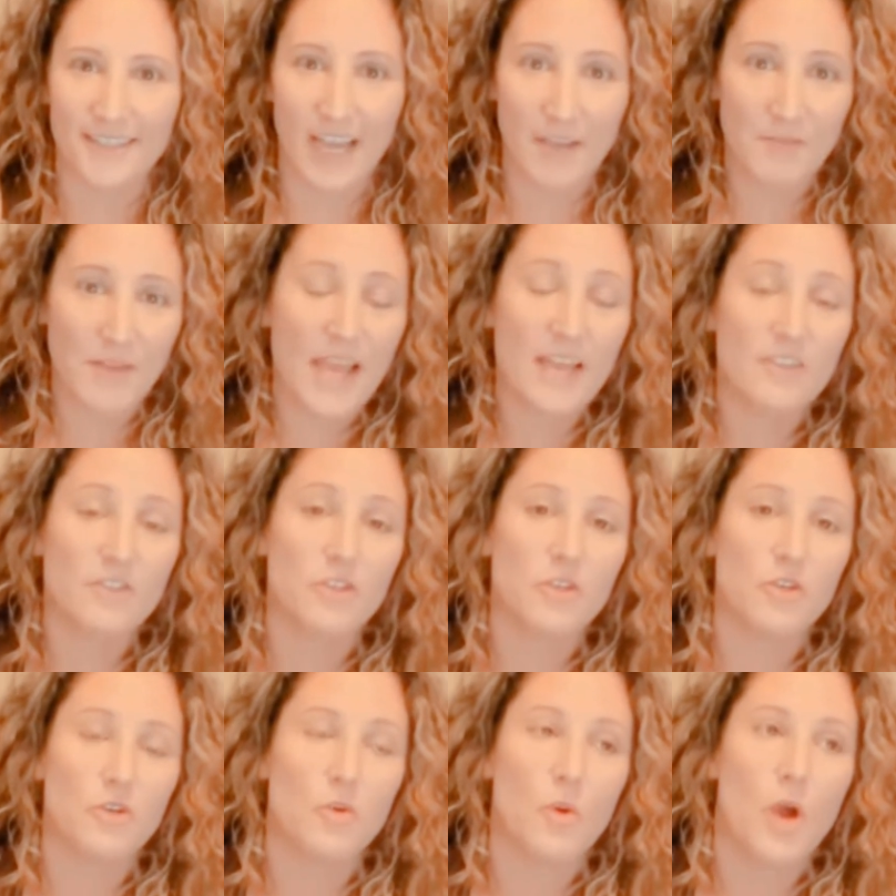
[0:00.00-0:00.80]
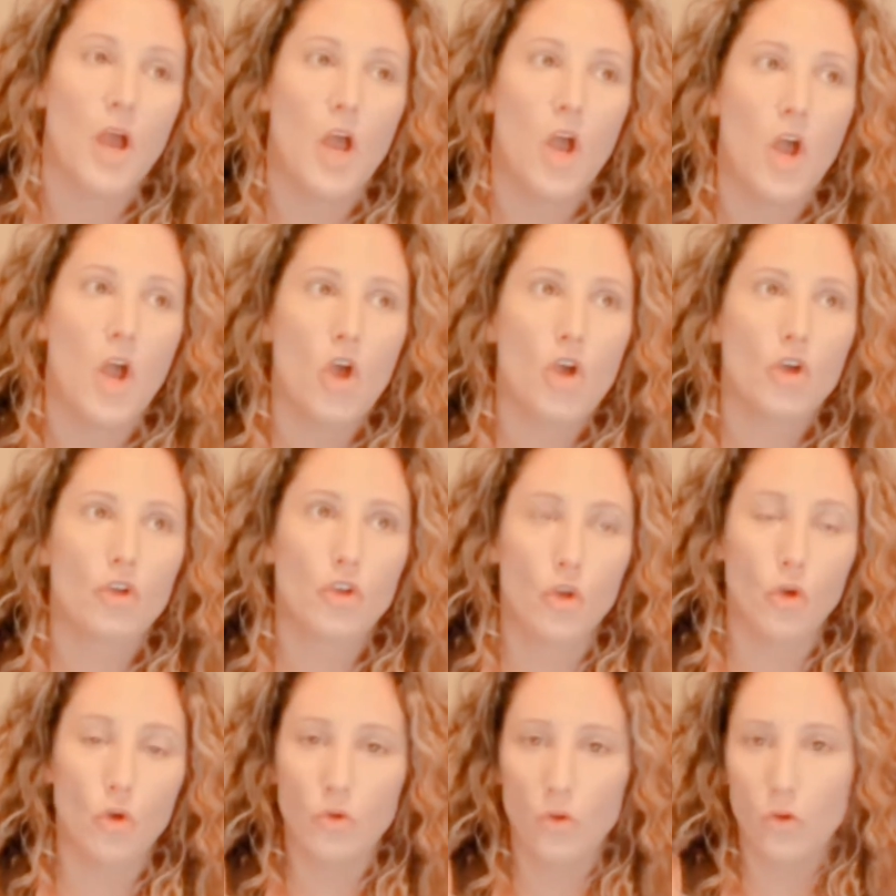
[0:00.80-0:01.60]
I've had to
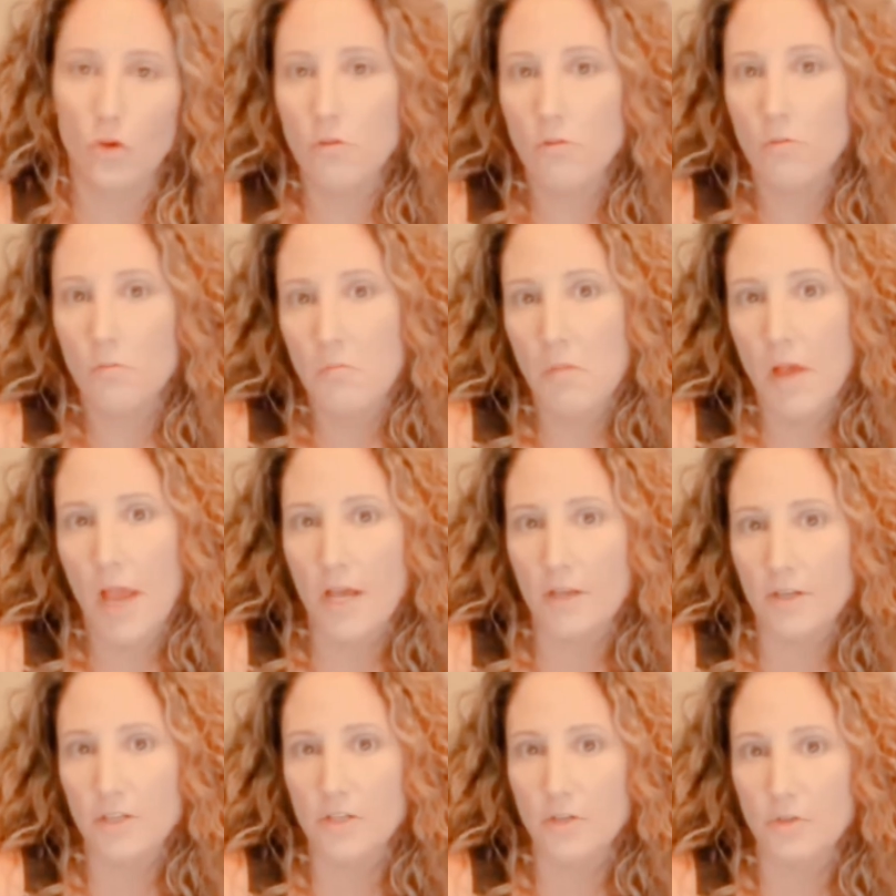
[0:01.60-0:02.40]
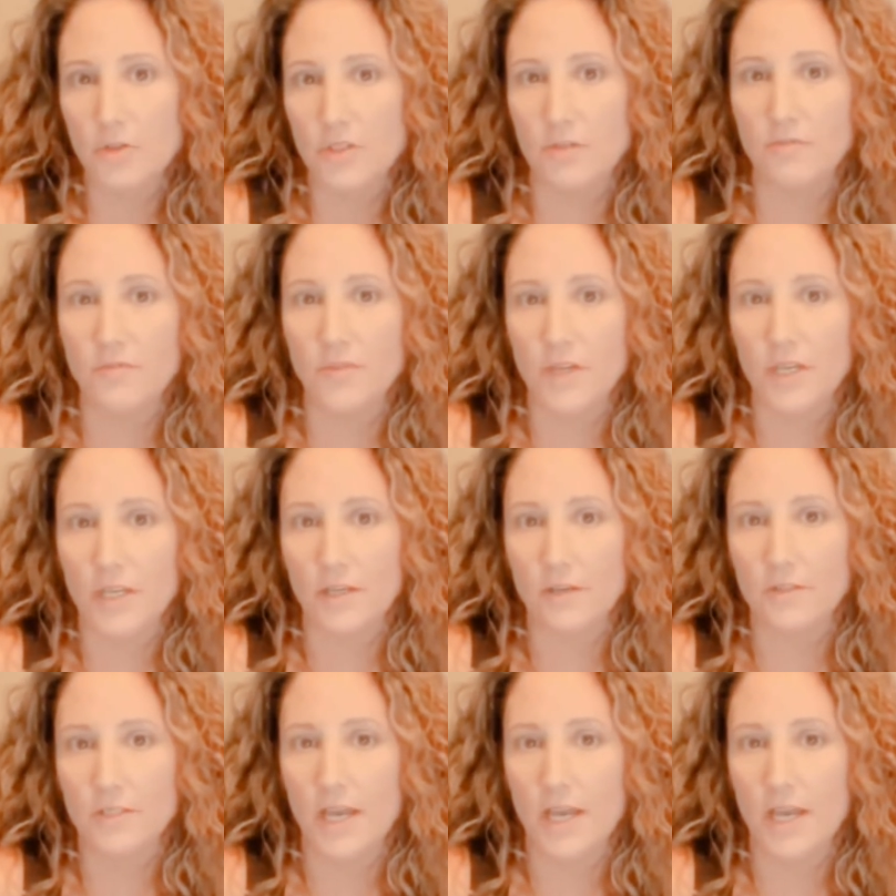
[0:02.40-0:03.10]
Google how to do some videos.